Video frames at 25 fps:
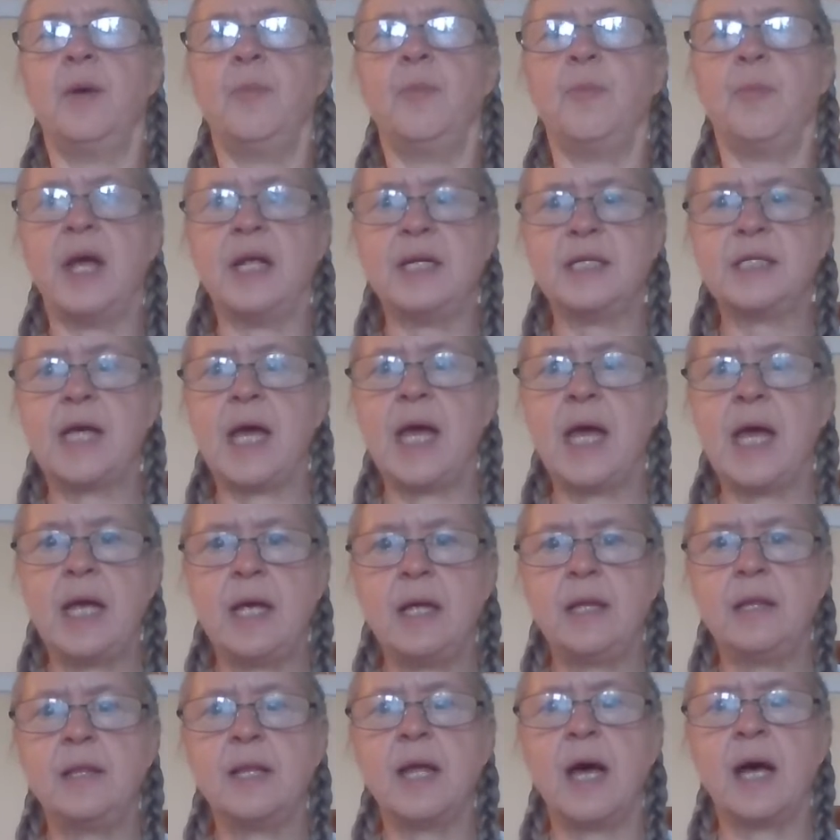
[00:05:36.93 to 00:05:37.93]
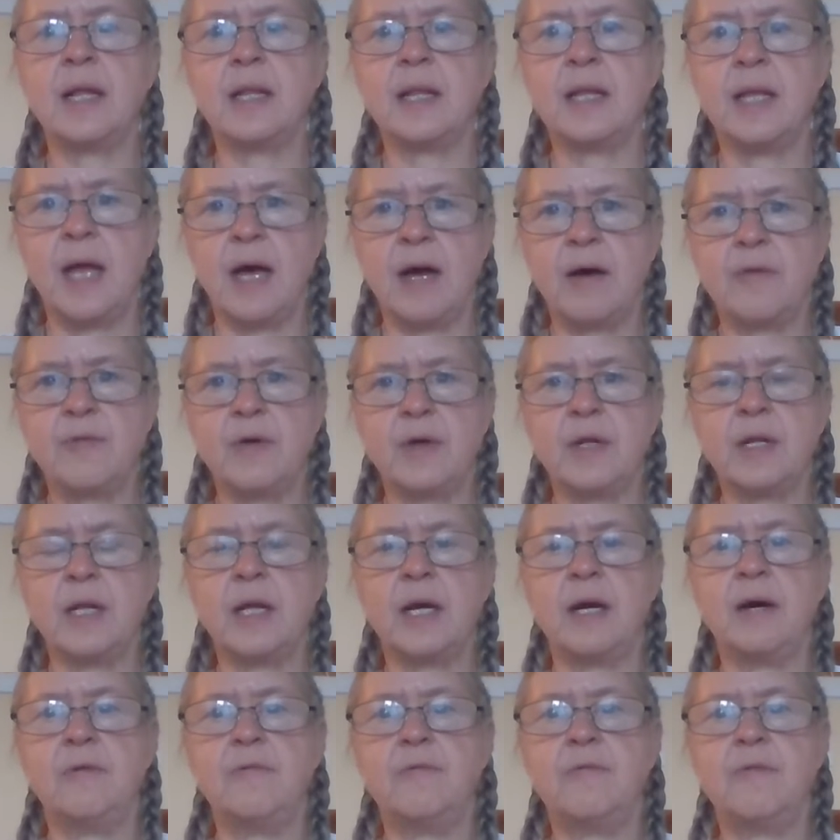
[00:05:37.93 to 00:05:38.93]
maintain that level
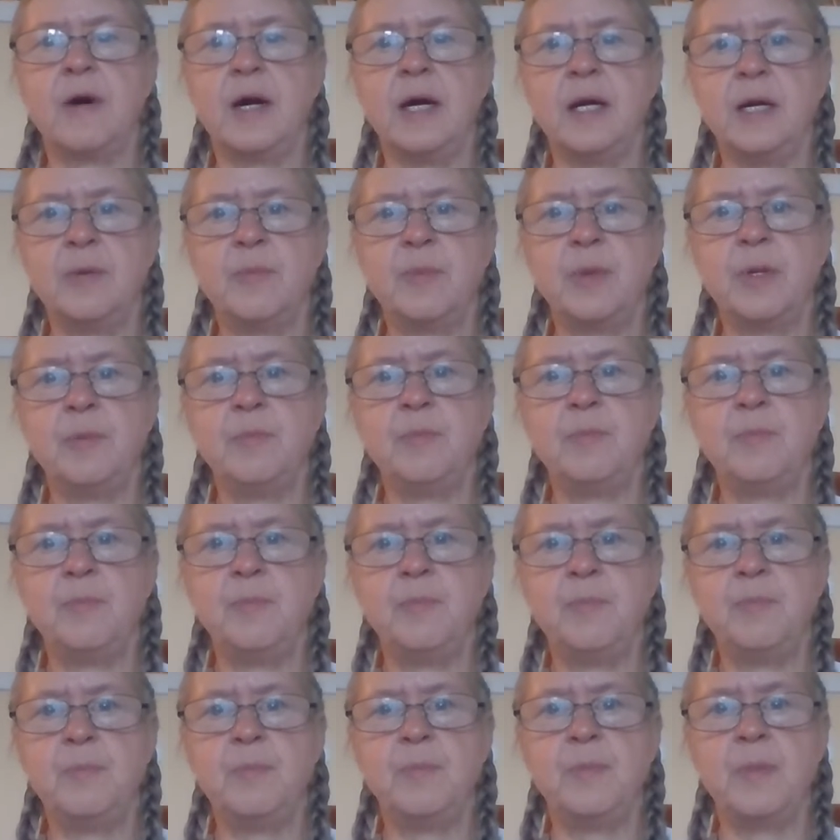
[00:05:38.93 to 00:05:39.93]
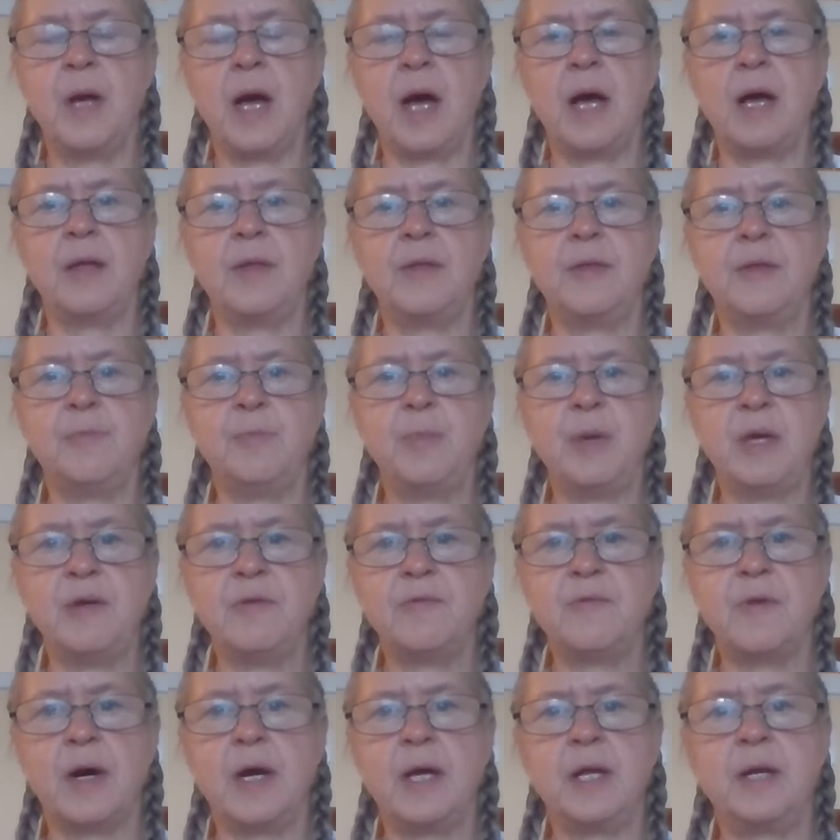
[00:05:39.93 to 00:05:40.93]
of the B
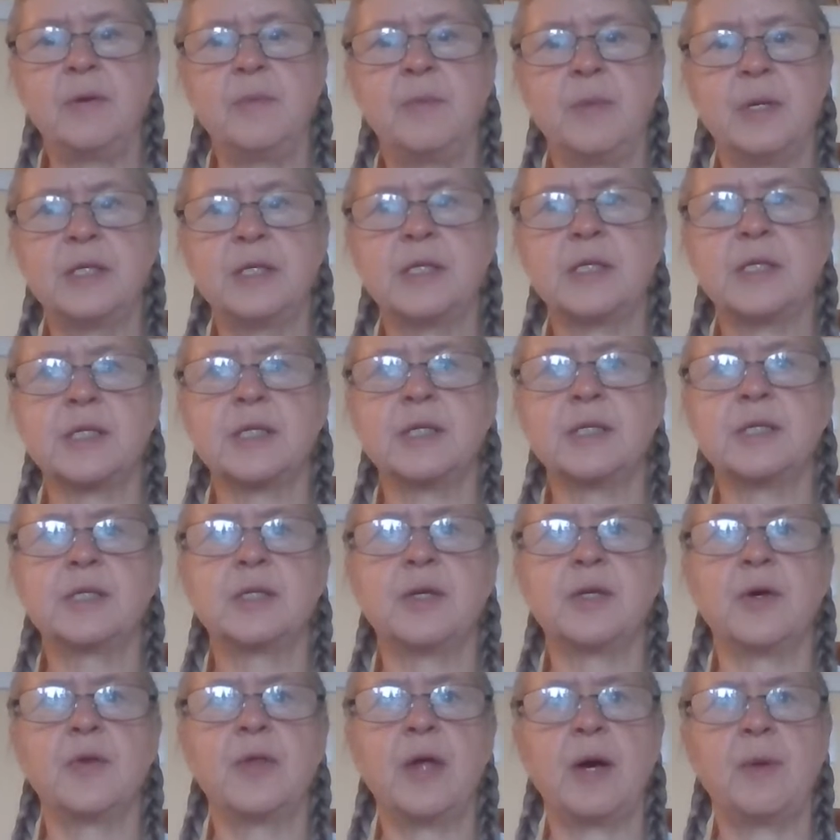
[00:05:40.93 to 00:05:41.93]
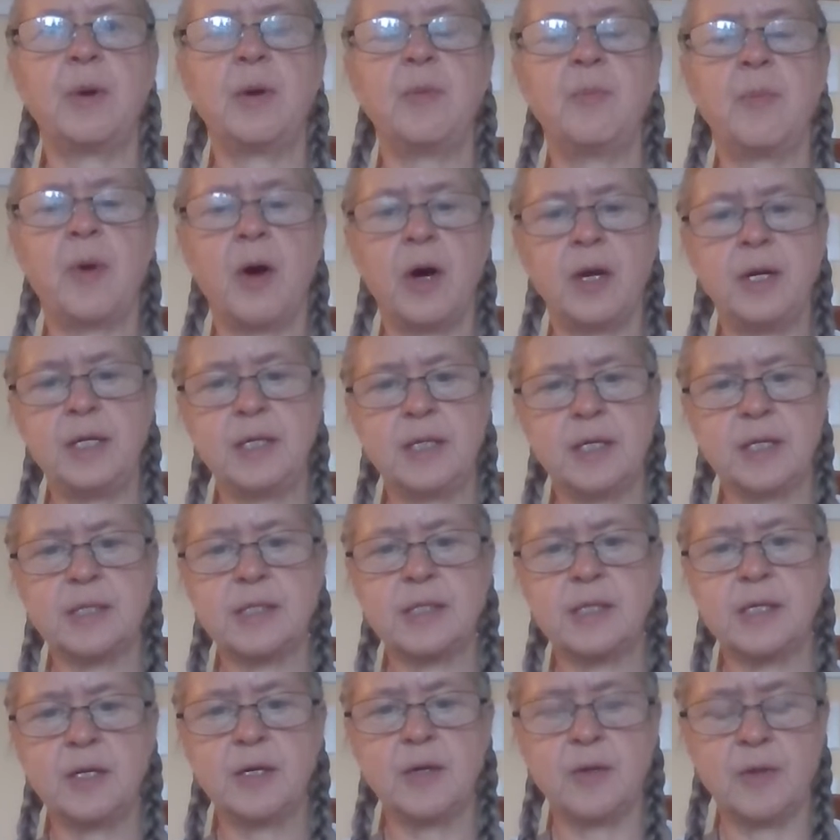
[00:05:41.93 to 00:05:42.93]
vitamins, so that my body
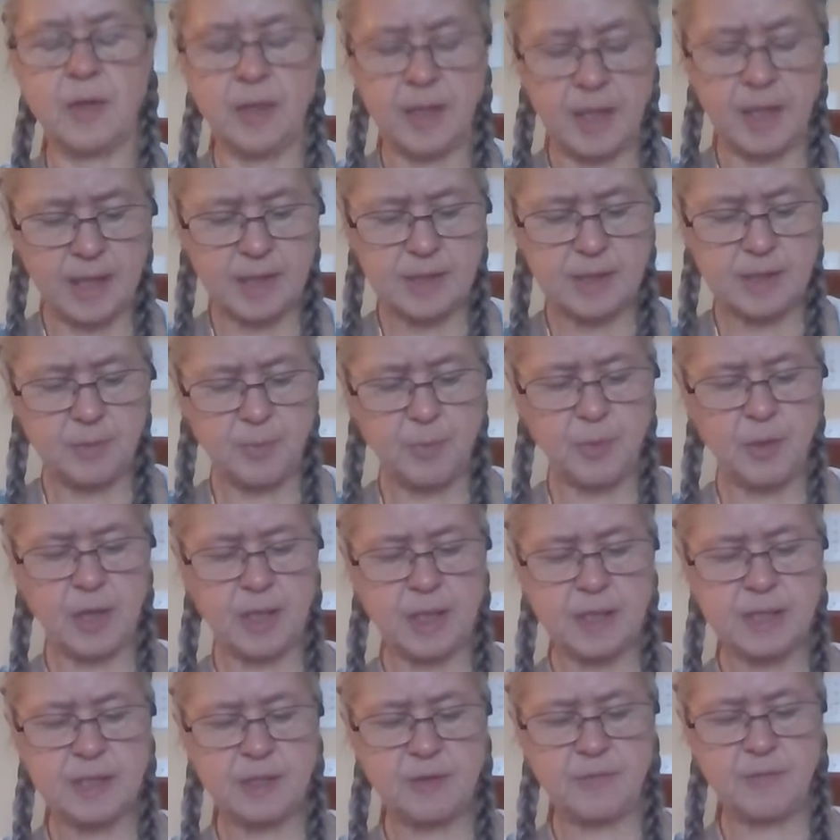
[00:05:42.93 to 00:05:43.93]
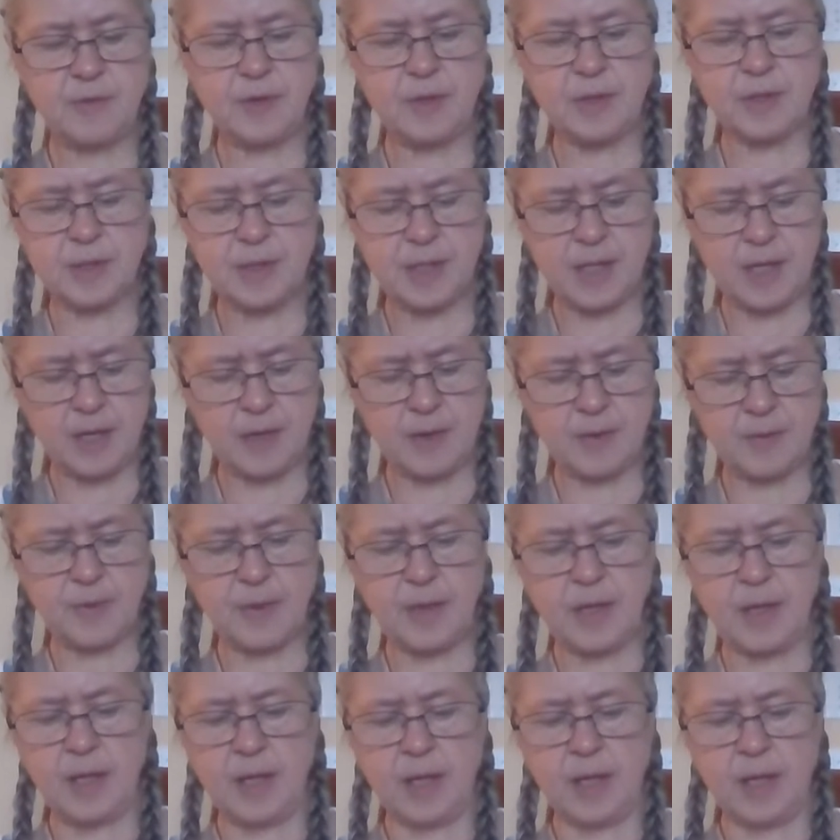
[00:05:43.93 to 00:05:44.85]
doesn't get depressed and feel down.